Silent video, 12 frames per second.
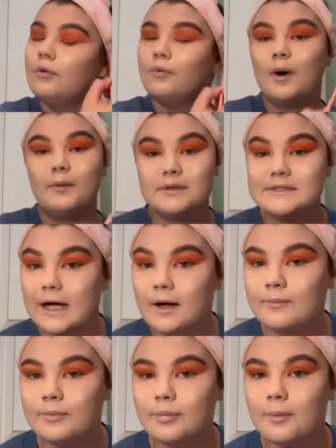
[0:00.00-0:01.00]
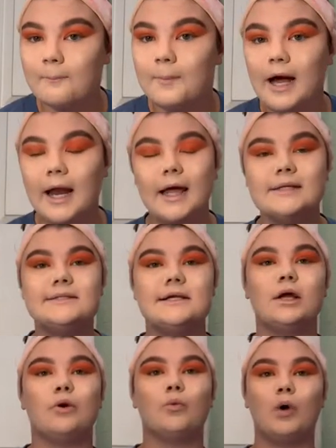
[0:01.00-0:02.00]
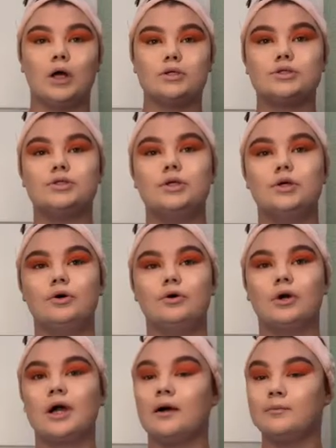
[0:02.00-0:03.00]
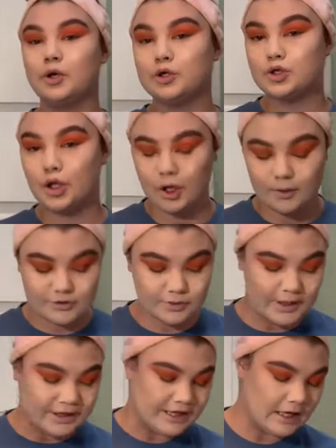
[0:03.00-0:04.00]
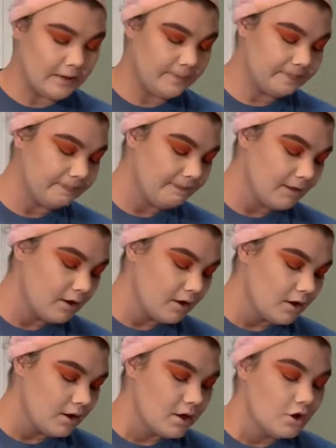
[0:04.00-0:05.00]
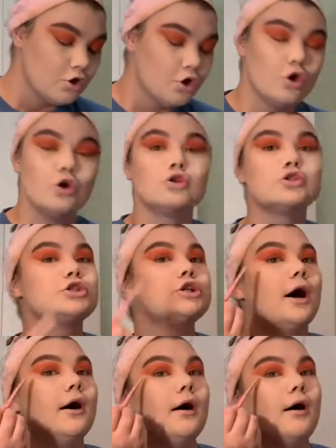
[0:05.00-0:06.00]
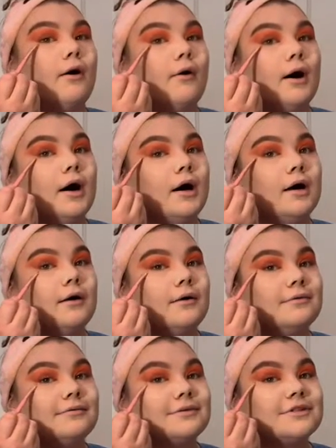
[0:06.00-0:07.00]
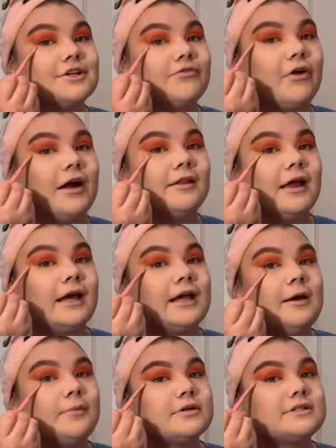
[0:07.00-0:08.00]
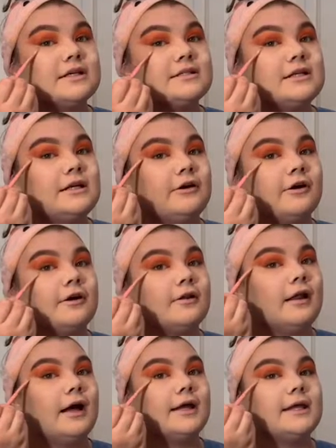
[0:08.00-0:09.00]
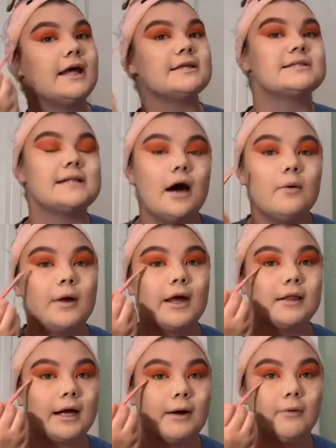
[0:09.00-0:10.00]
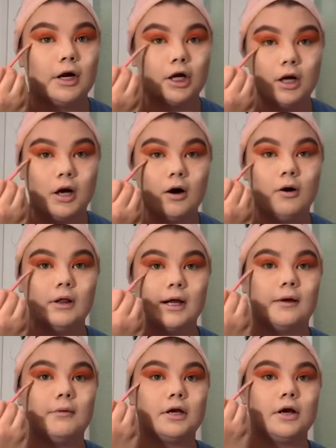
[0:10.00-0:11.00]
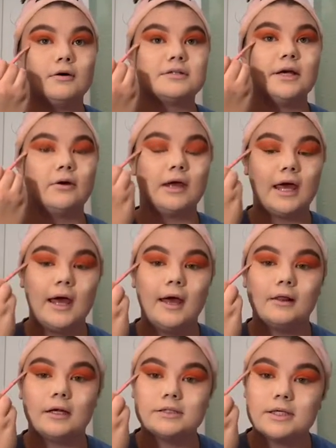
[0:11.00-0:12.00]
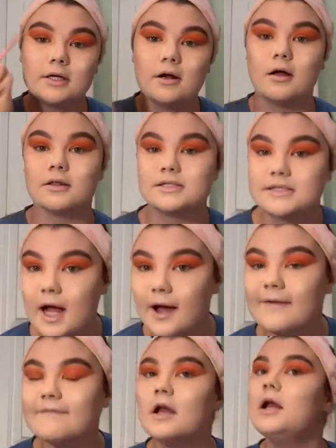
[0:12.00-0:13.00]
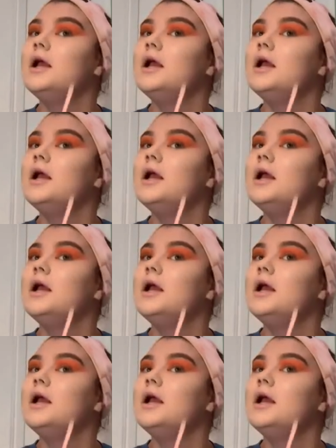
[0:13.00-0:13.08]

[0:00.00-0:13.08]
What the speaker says: what was up, but I didn't want to come to terms with it. So I keep persisting her, like, yes, tell me, like, I want to know, like, I want to know, is he okay, like, did all this stuff.